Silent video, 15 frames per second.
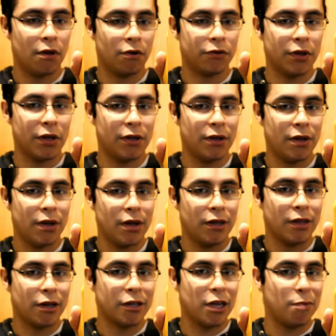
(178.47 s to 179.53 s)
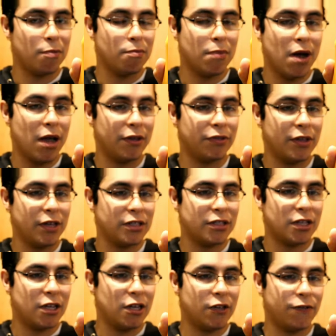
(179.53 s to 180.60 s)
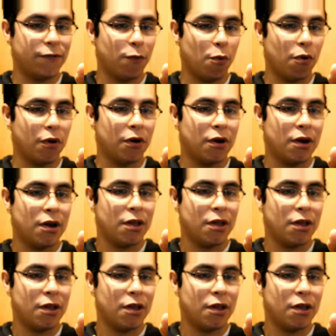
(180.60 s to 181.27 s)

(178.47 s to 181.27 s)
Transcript: Okay, now keep in mind this is for